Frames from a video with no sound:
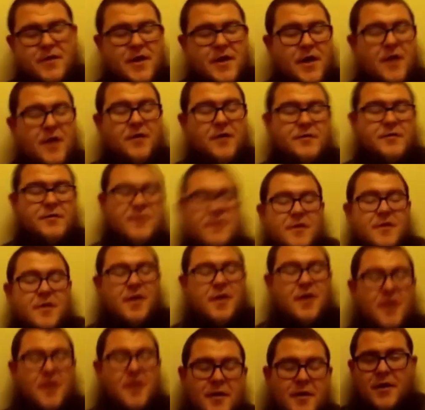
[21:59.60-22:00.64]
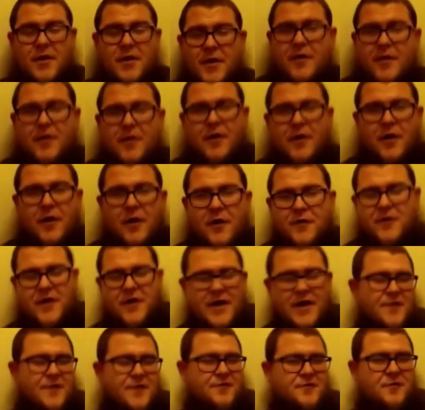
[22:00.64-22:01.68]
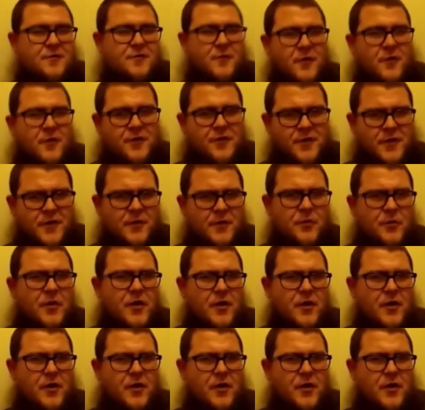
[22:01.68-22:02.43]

announced, all the eyes of the world are going to be